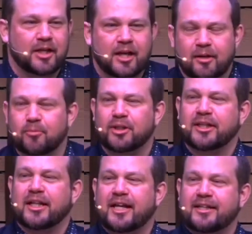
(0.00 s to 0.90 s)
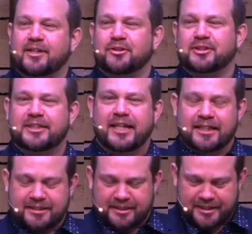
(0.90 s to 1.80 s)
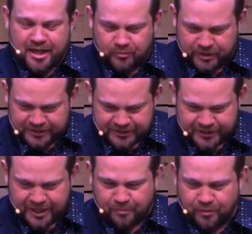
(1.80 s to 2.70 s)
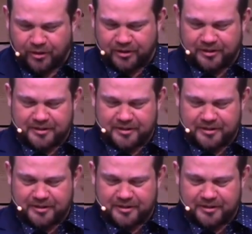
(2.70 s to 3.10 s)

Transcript: I'm really glad the elders did not sit down when I said that part.